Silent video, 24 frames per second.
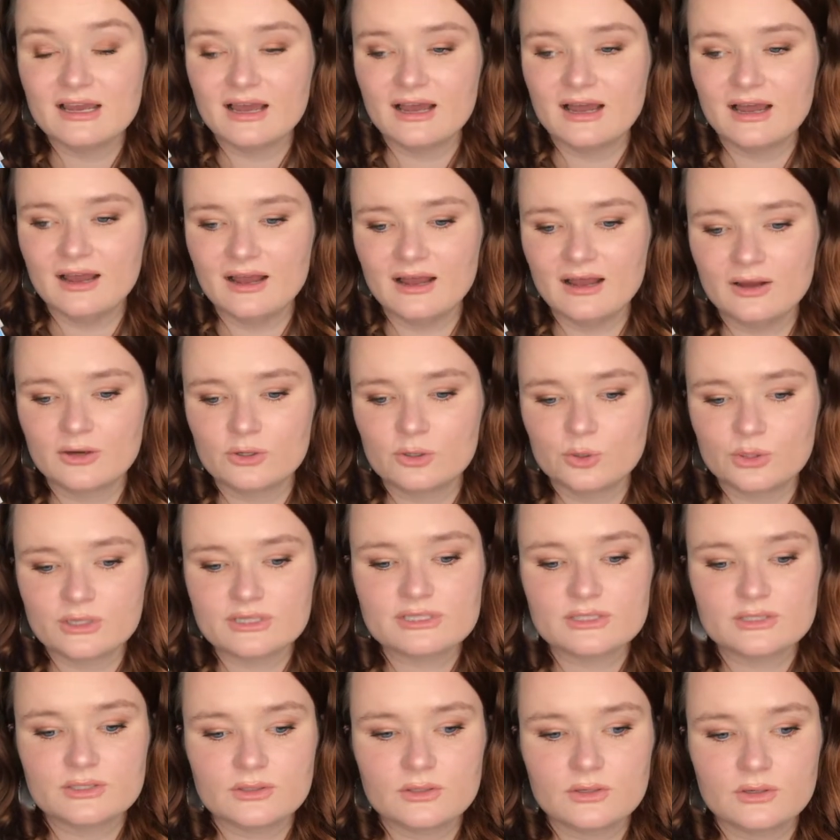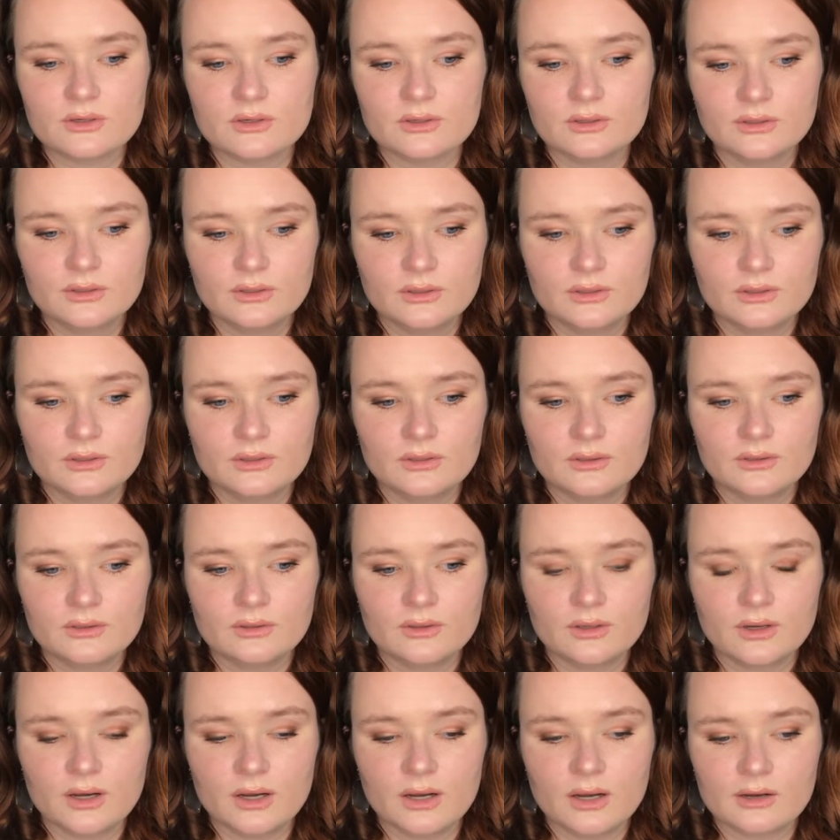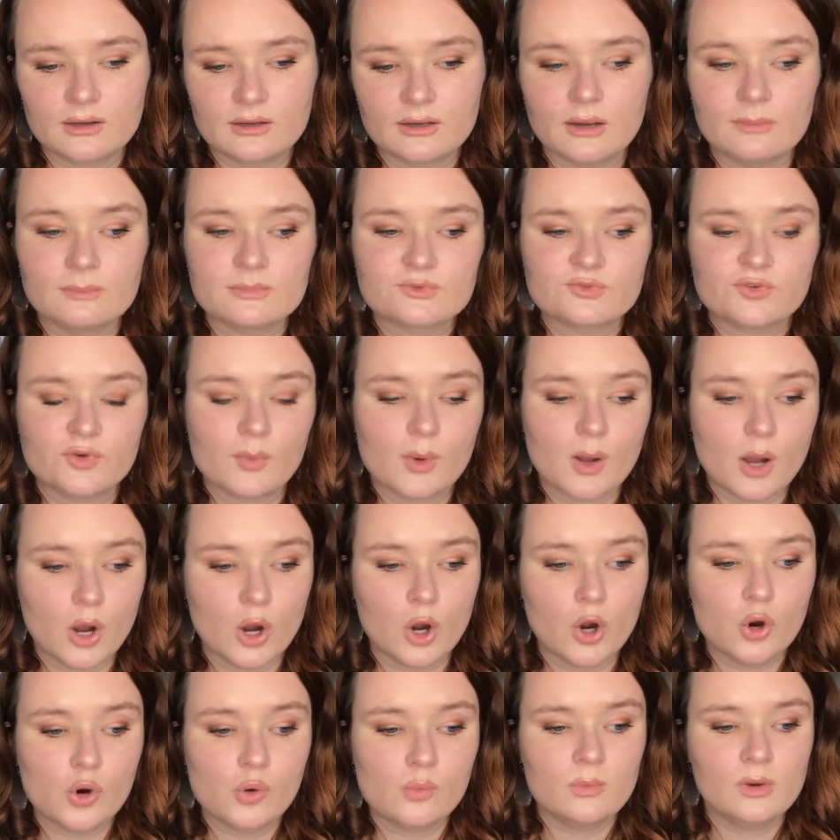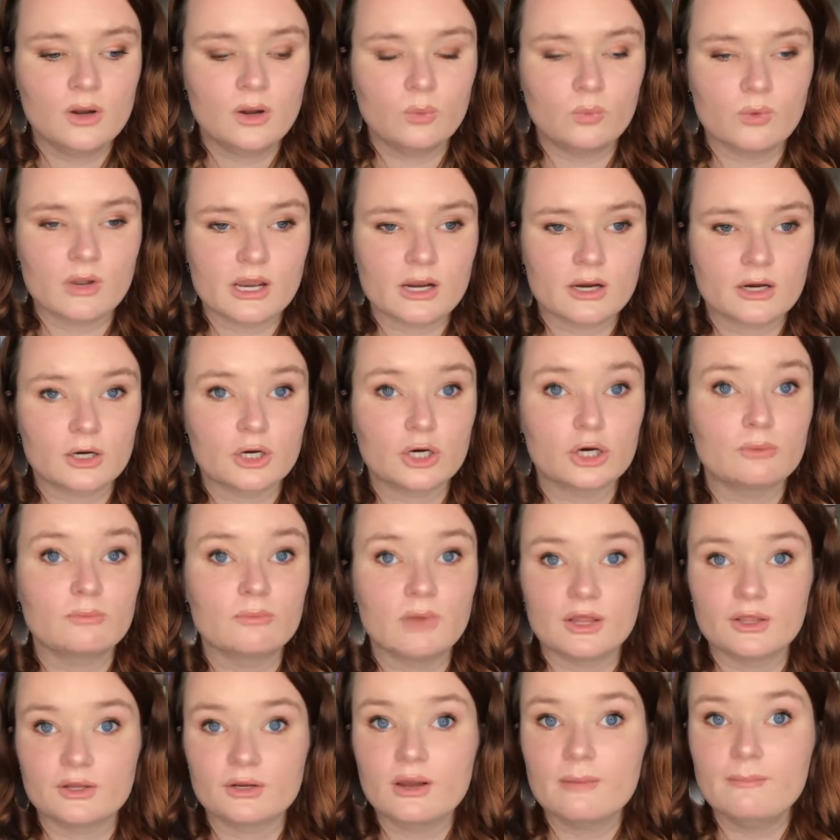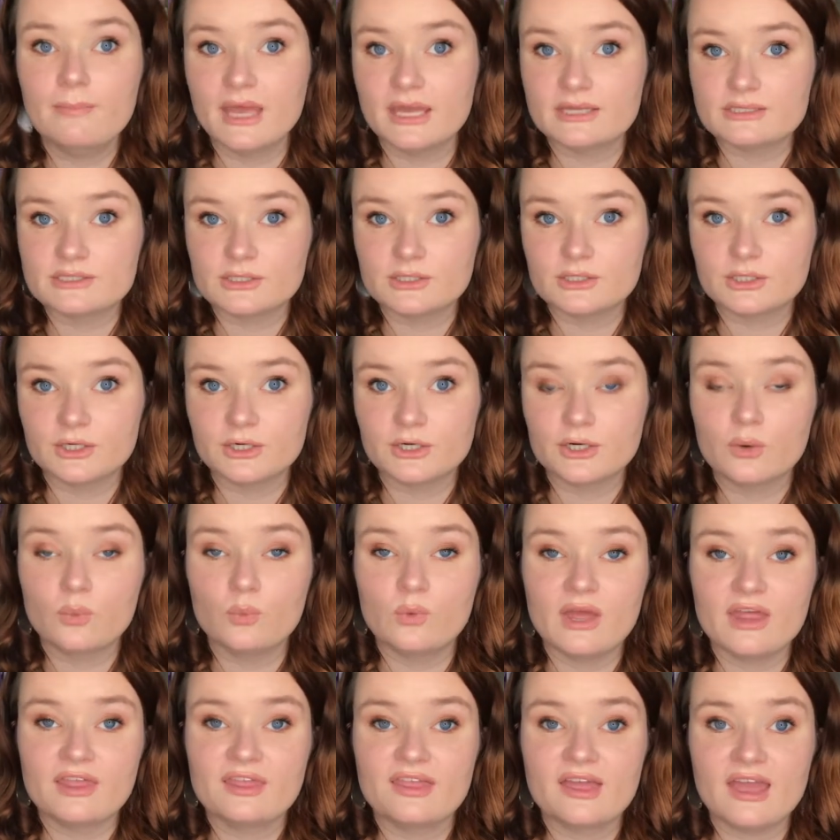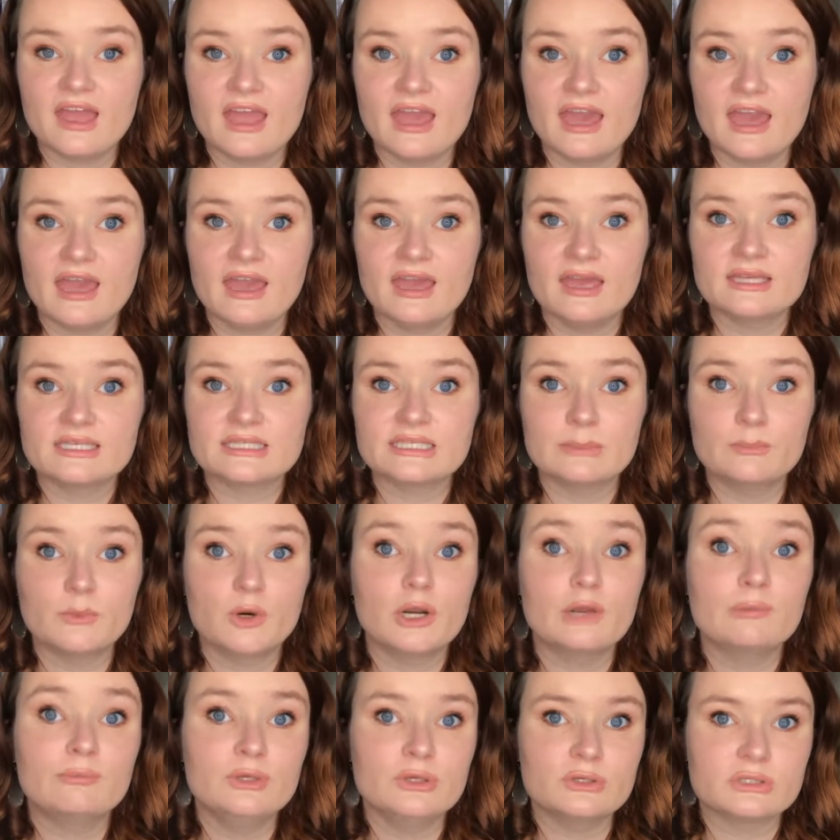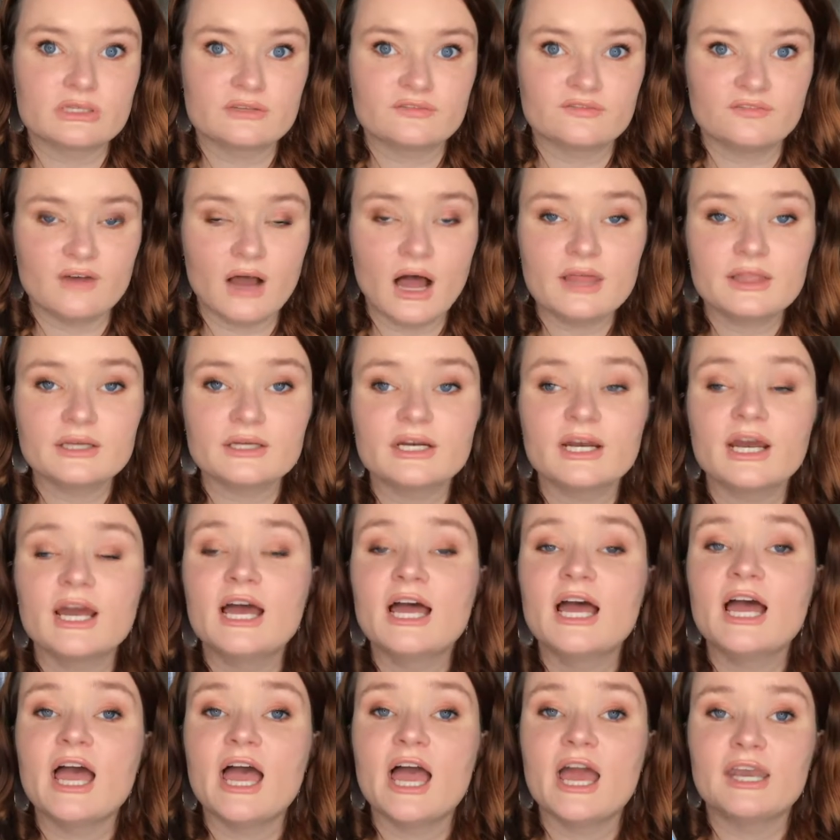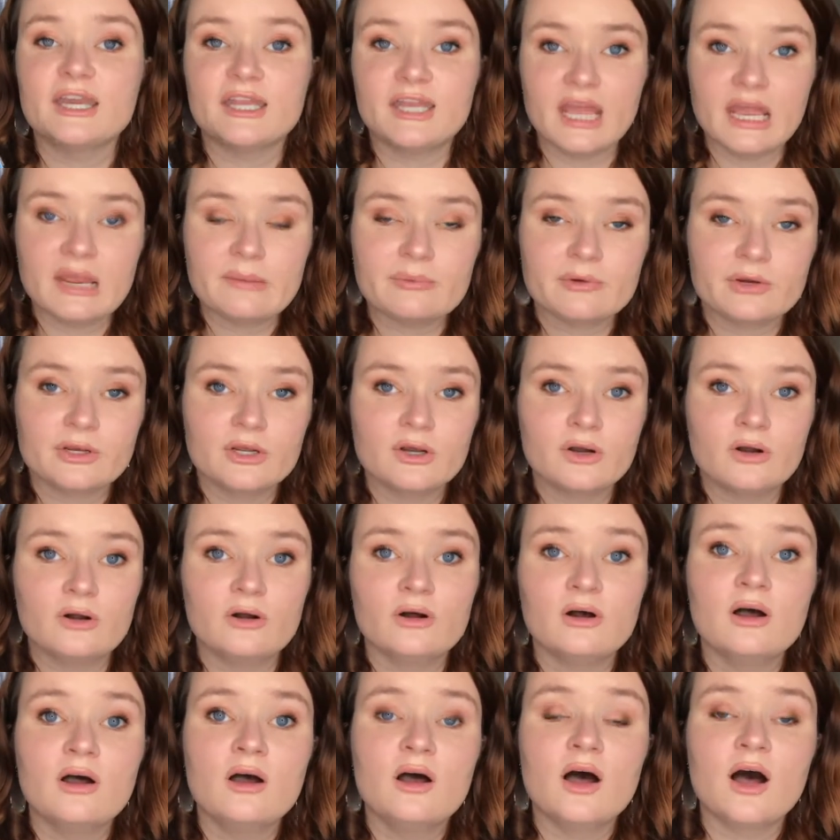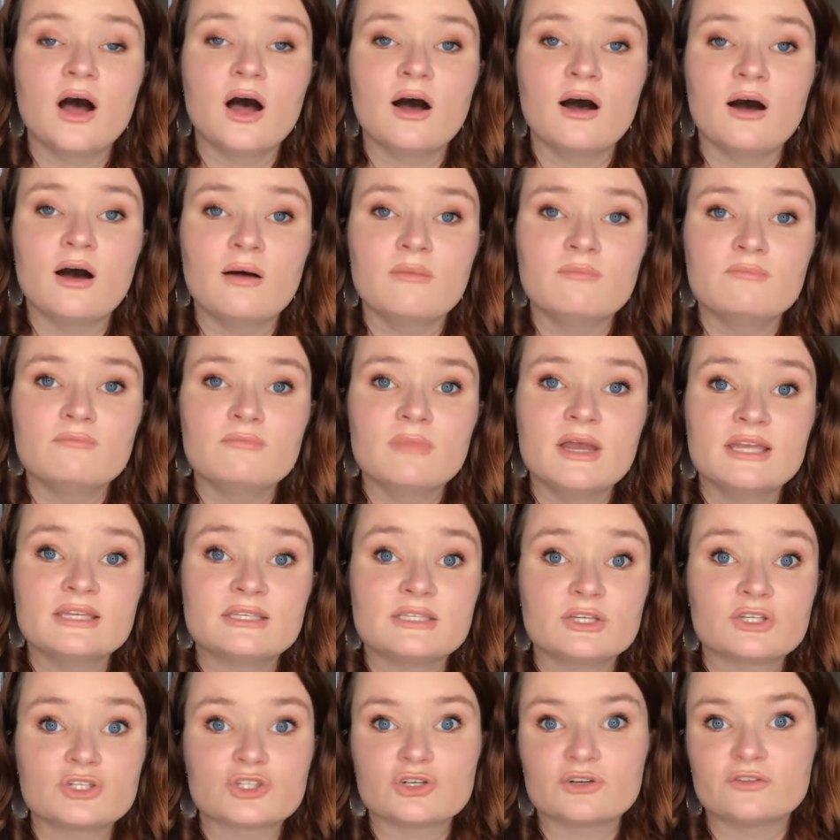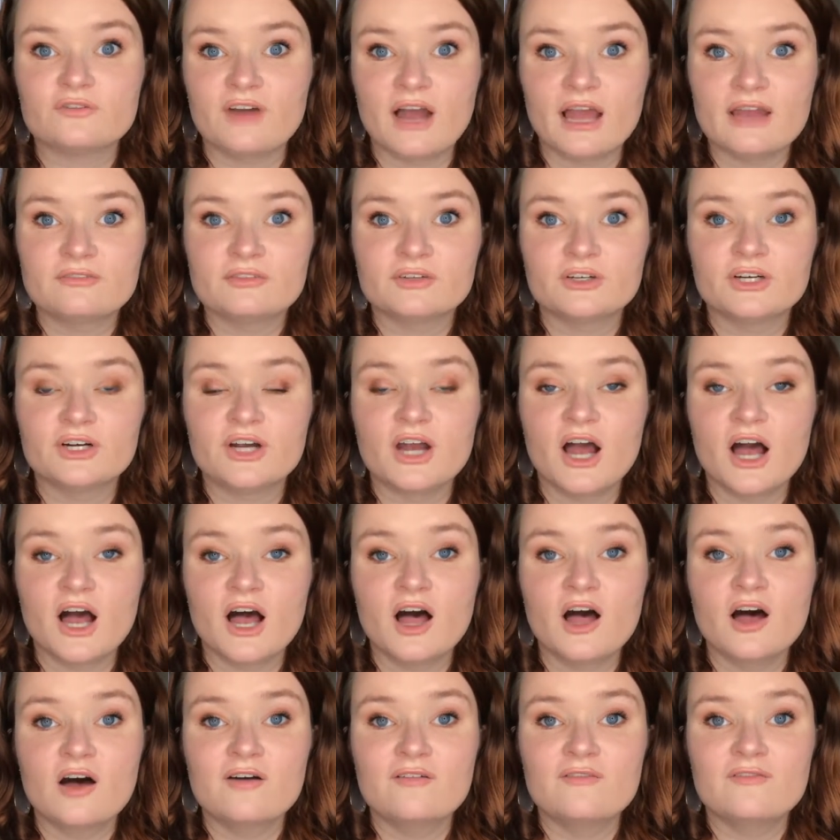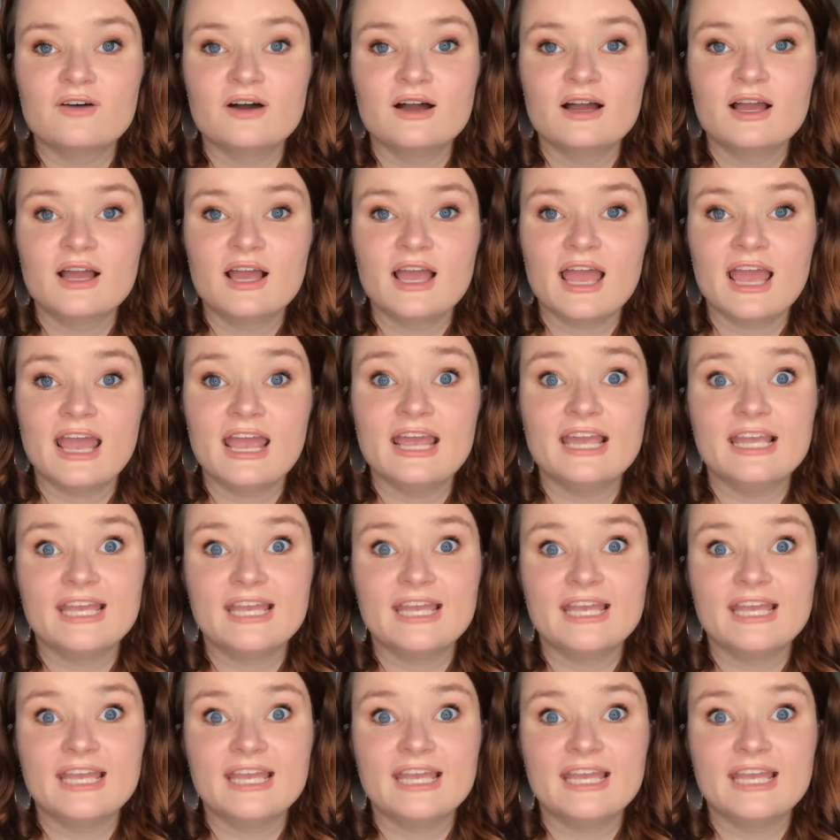Uh, Crystal uh, comes from a home where her mother abandoned her with a somewhat abusive father, and Gabriel um, is the survivor of a